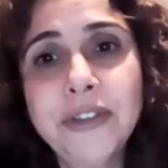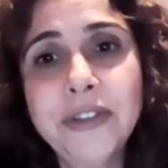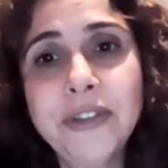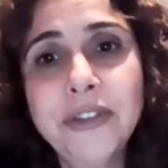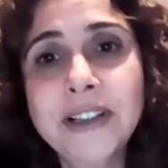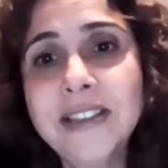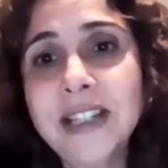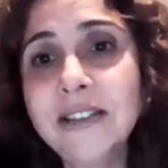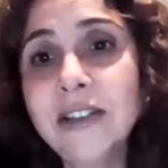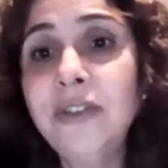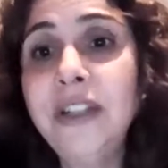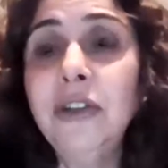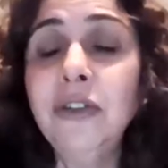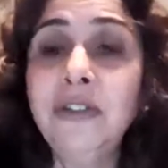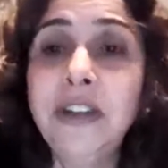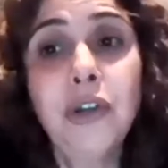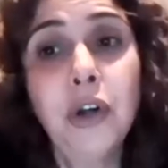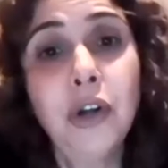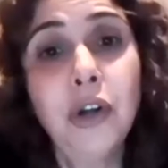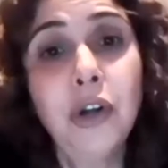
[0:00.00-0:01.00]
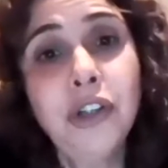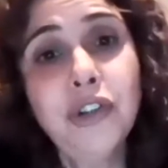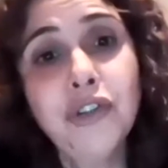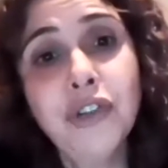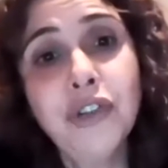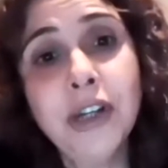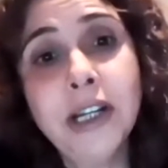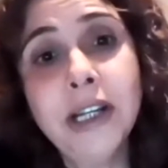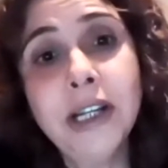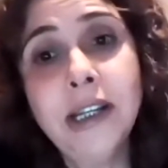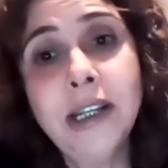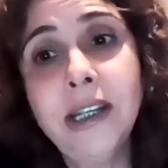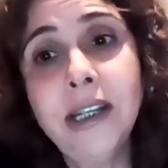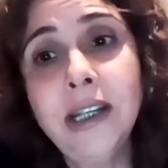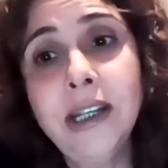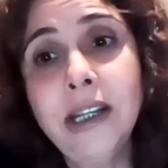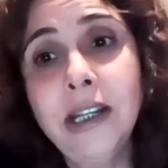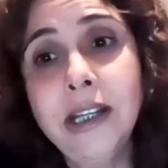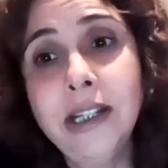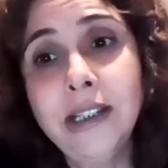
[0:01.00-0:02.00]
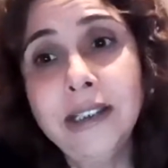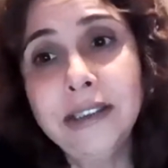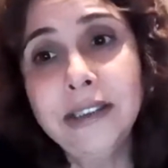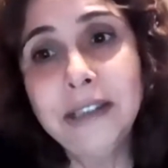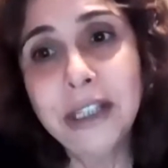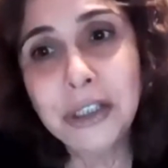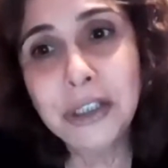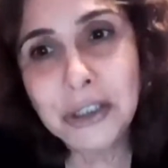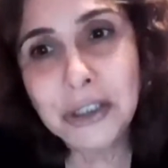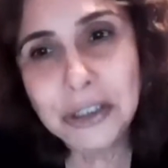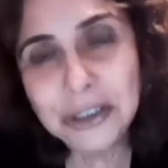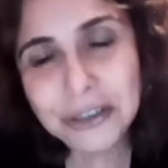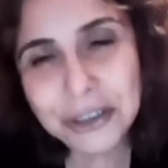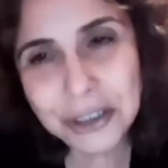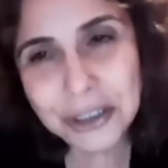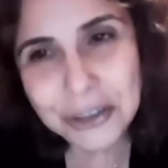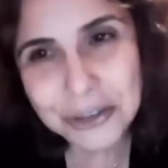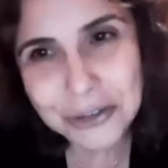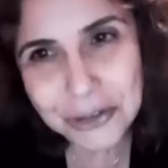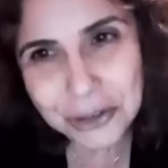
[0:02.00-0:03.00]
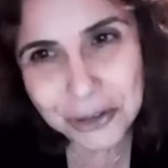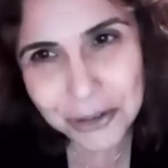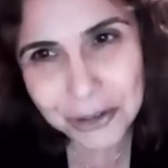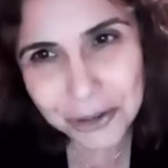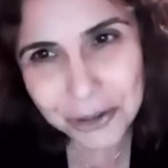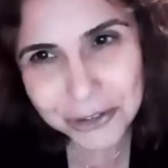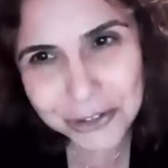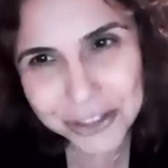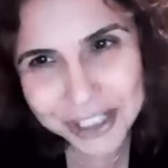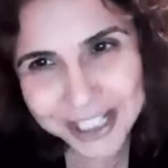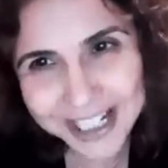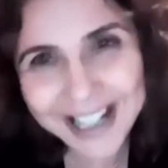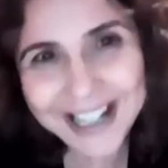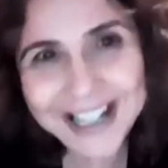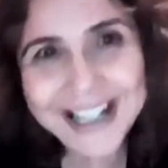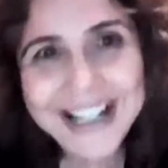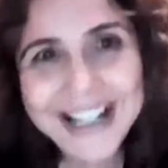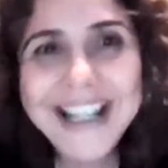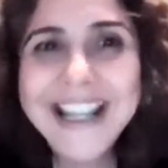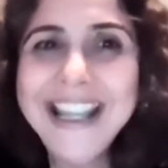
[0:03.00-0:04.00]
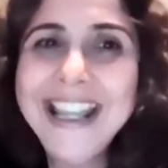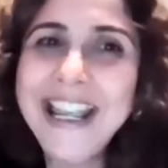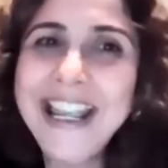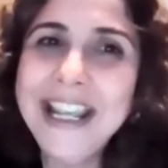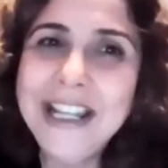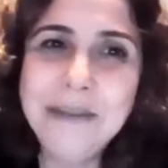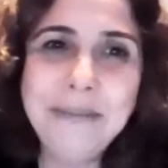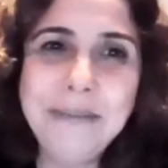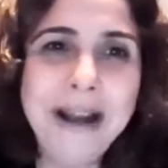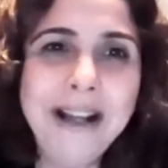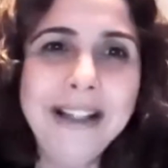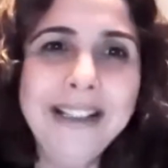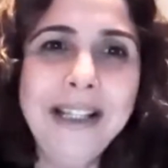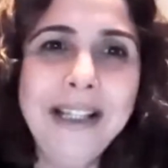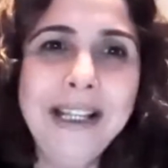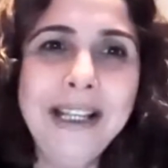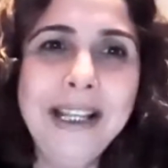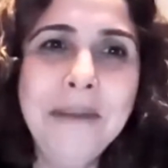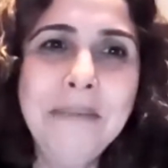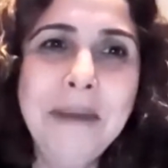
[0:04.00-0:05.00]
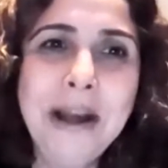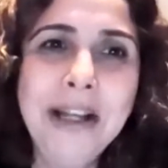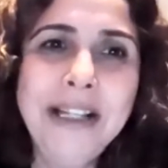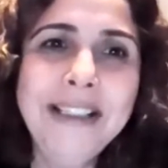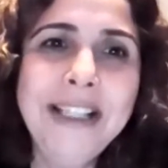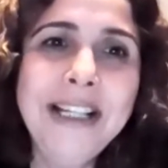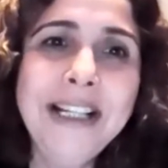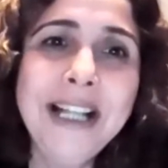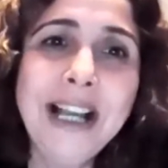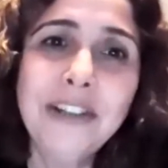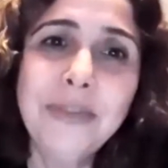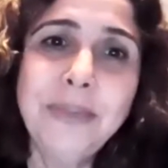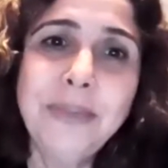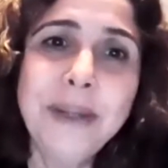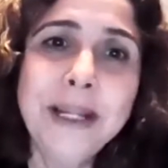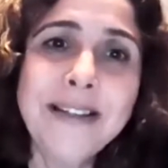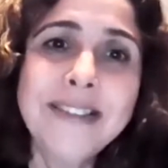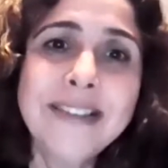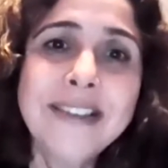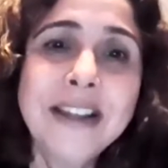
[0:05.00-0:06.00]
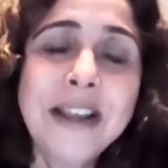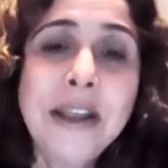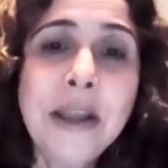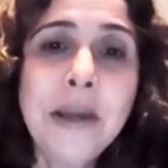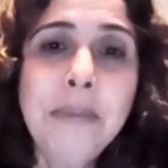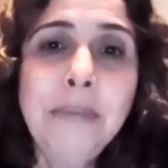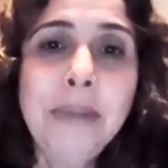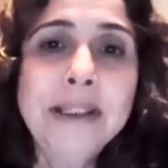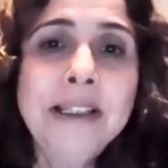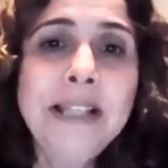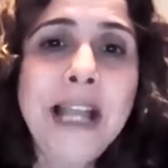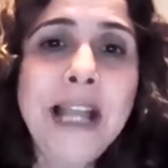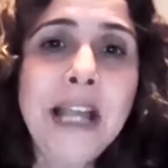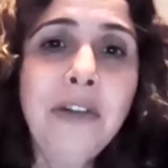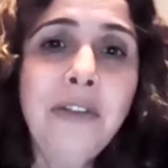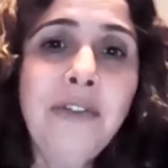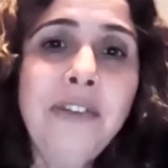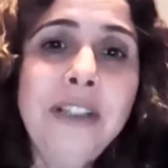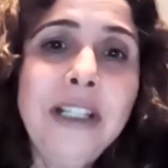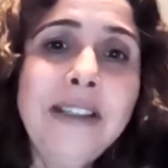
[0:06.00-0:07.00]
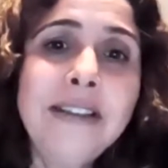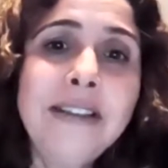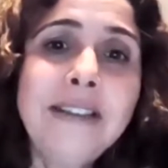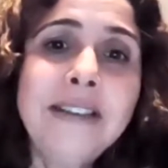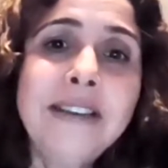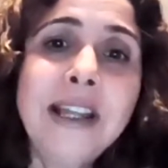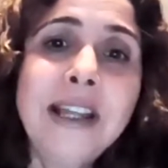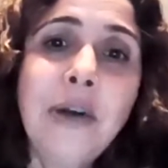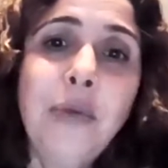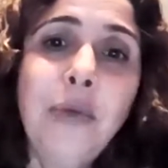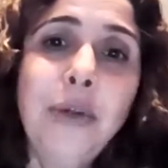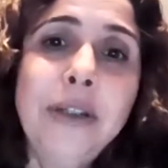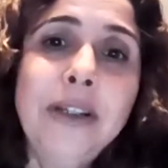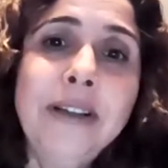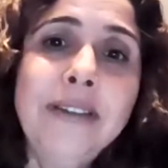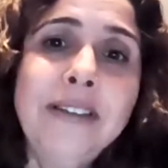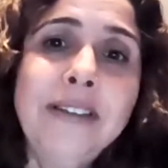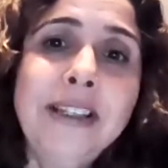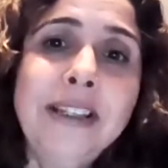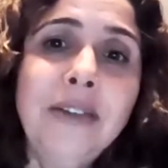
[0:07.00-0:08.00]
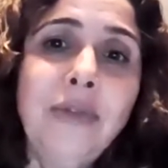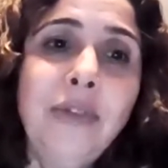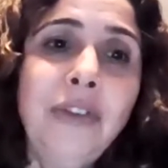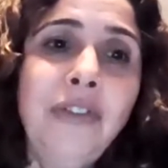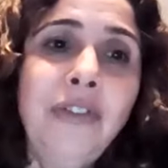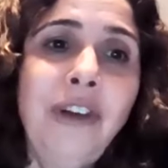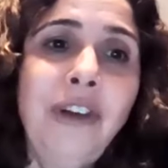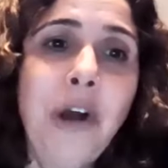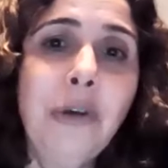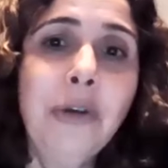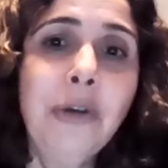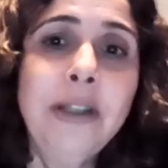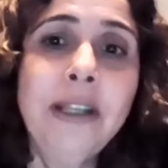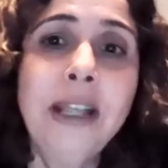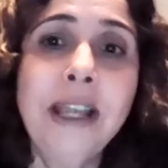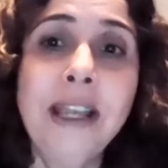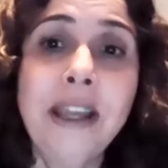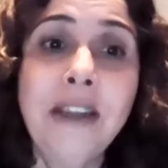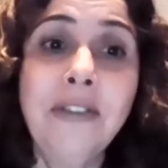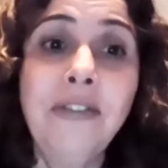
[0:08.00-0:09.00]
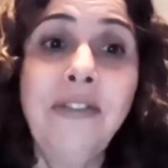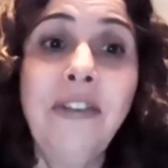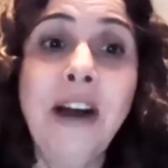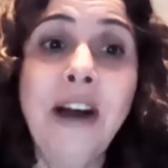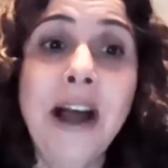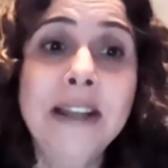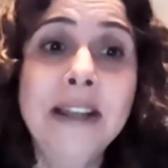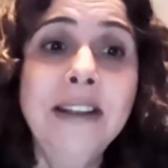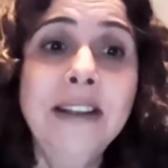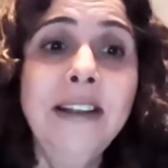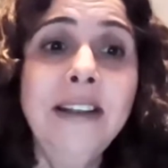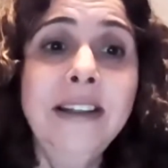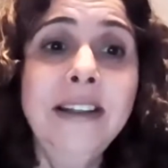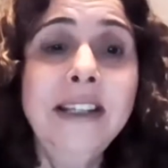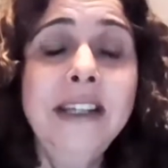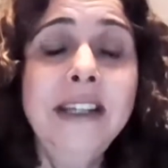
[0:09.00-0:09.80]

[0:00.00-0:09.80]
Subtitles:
success of the innovative technology, technological and the marketing aspects. But none of this would exist without the fund.